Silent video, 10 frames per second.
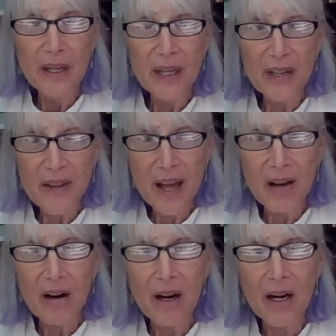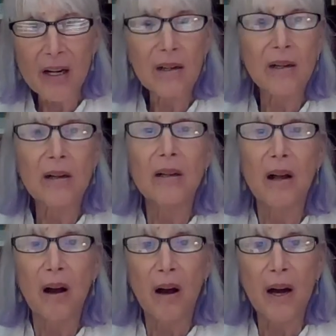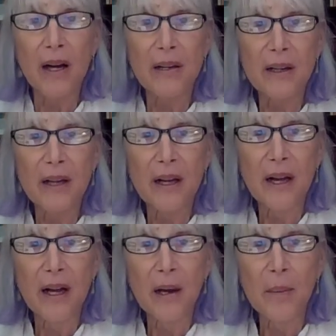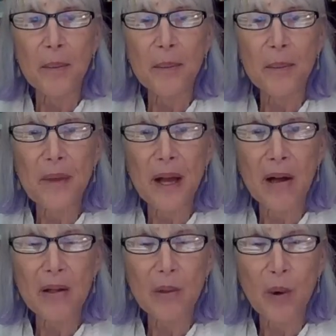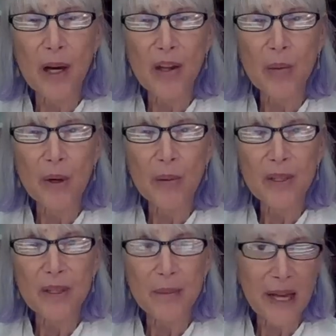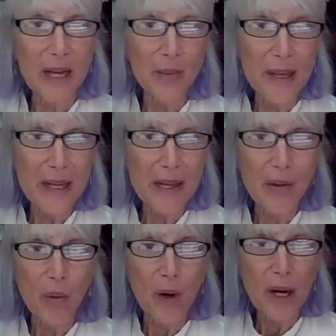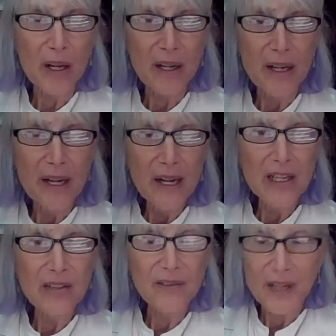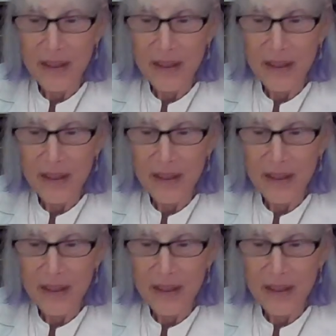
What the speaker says: in that article on alkaline water, the one with the man made out of water, at the very,